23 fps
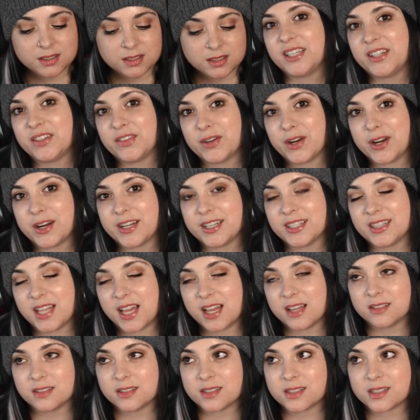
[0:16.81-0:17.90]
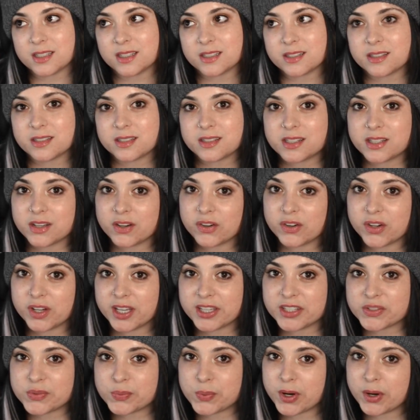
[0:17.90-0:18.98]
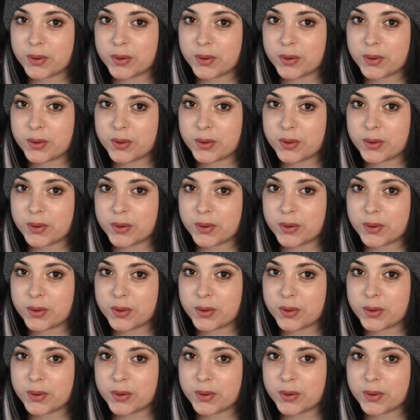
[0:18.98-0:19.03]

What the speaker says: Literary Lens is a series